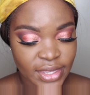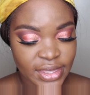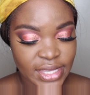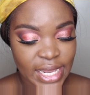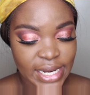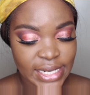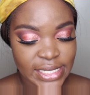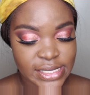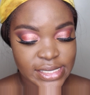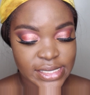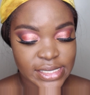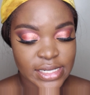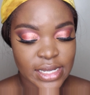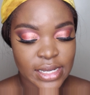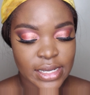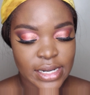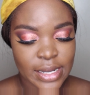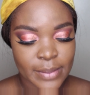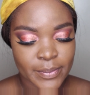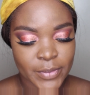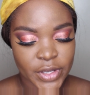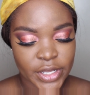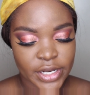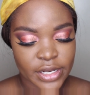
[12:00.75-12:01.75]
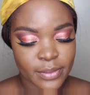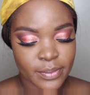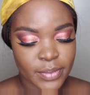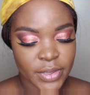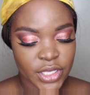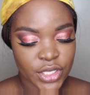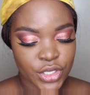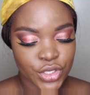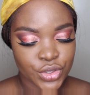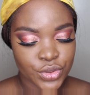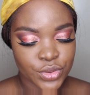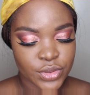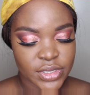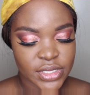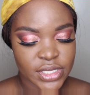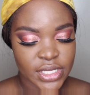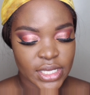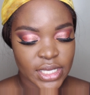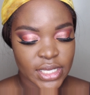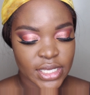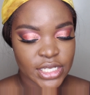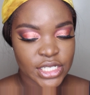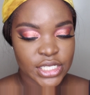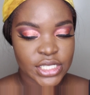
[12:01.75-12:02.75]
that that is done, I'm going to be
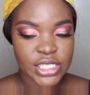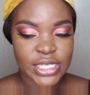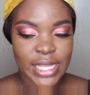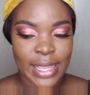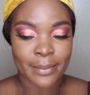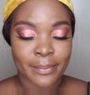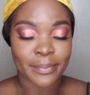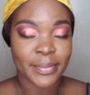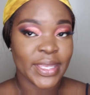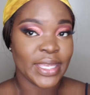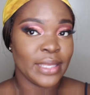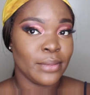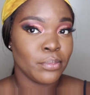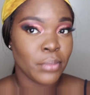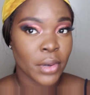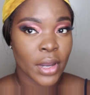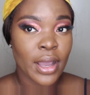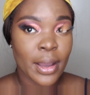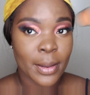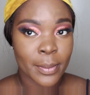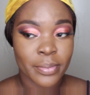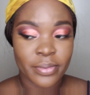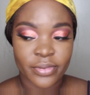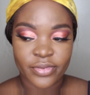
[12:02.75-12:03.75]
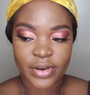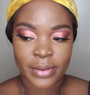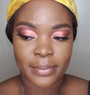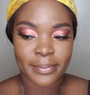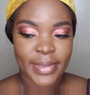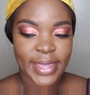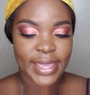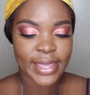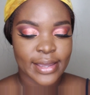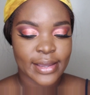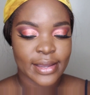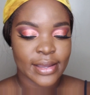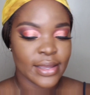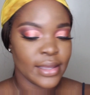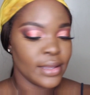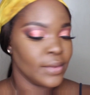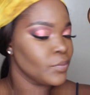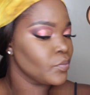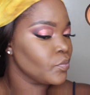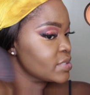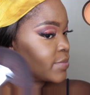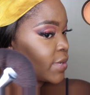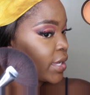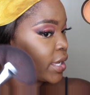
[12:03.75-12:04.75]
using Champagne Pop from
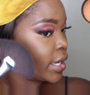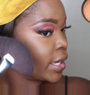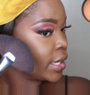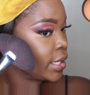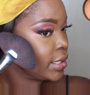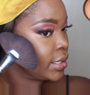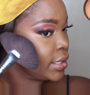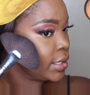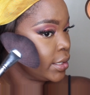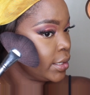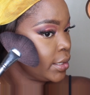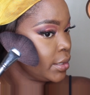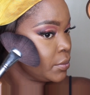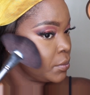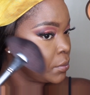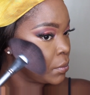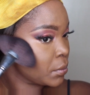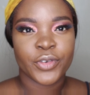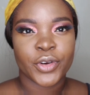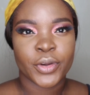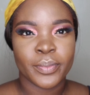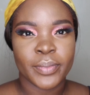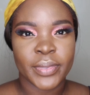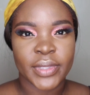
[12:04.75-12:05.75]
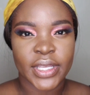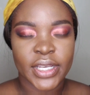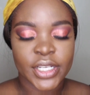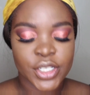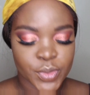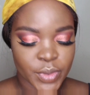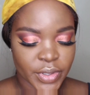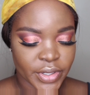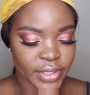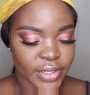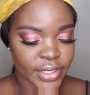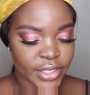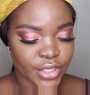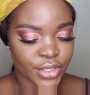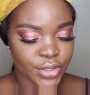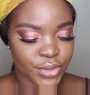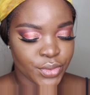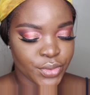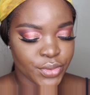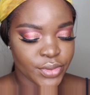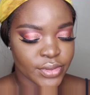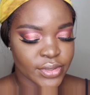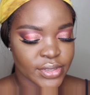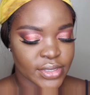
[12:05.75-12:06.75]
Becca. It's my highlight. For blush, we're going to
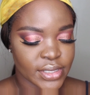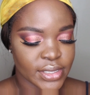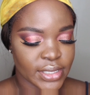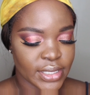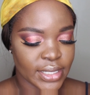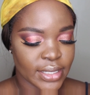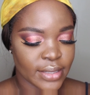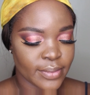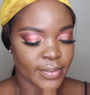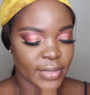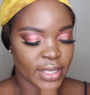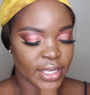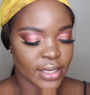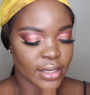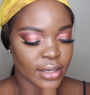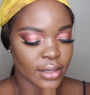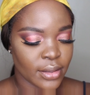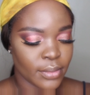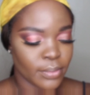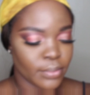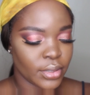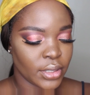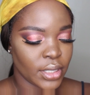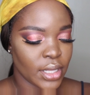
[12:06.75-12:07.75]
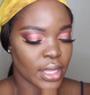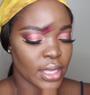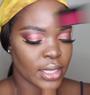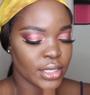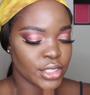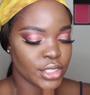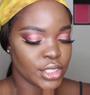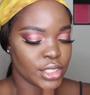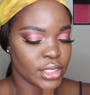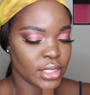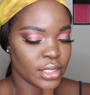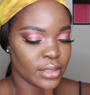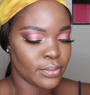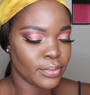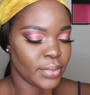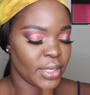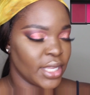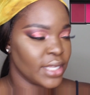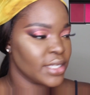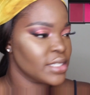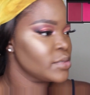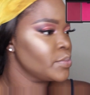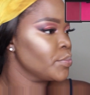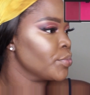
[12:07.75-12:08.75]
use Sleek Makeup Blush in
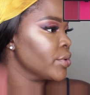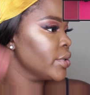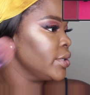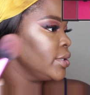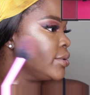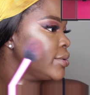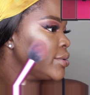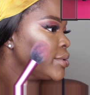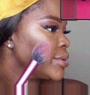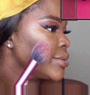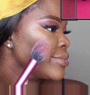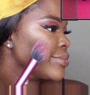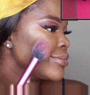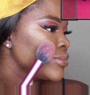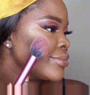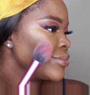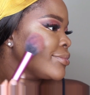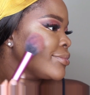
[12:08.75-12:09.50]
Pink Sprint.